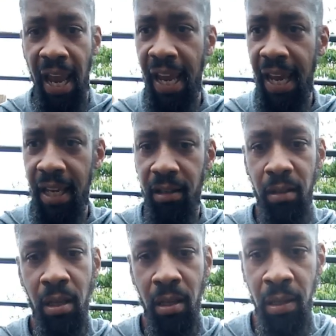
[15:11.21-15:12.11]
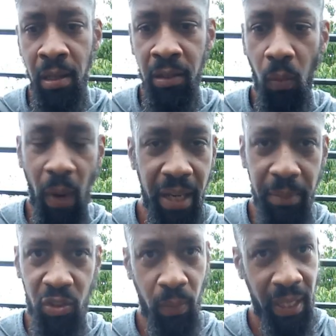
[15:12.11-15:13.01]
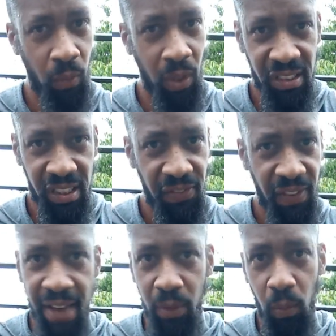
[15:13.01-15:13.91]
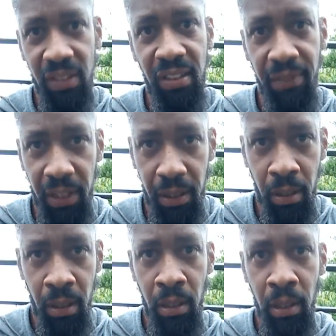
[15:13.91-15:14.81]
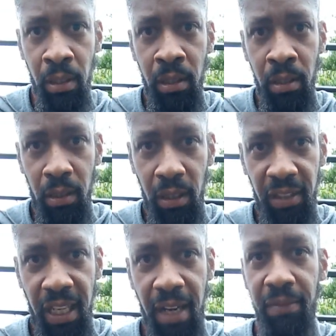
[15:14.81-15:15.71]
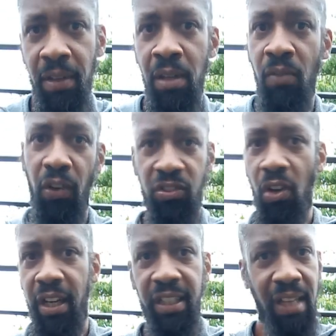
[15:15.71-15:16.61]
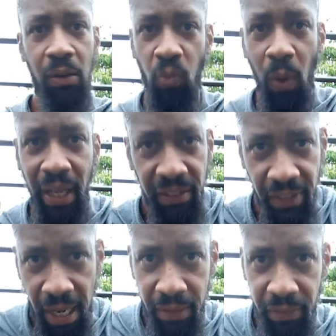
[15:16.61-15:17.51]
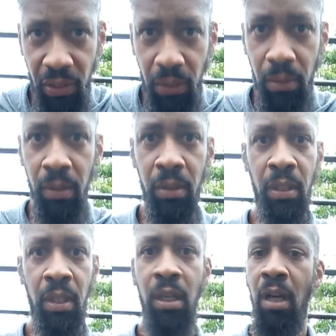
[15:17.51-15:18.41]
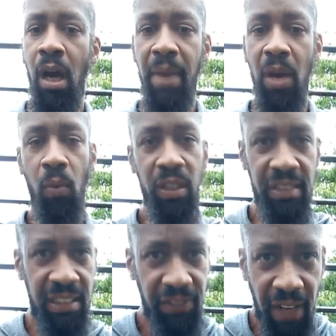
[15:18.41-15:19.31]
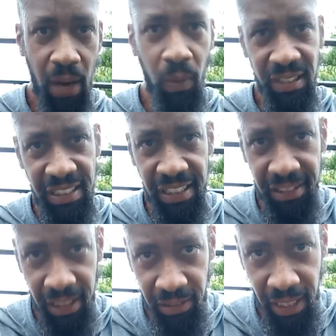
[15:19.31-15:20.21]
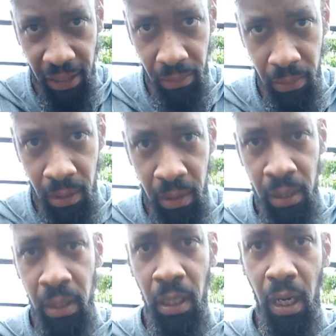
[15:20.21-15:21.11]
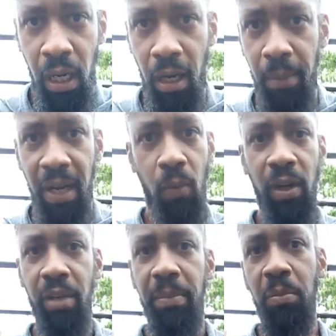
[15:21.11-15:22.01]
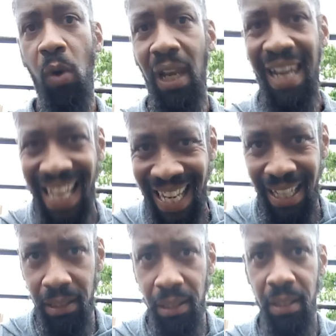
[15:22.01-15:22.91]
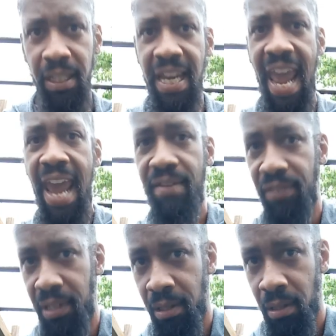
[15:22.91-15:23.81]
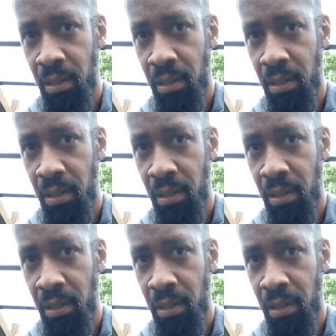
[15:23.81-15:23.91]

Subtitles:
and the weight between 165 and 170. You know what I'm saying? I first started as I was 185. So I'm at 165, 166 now. And I wanted to be more lean than heavy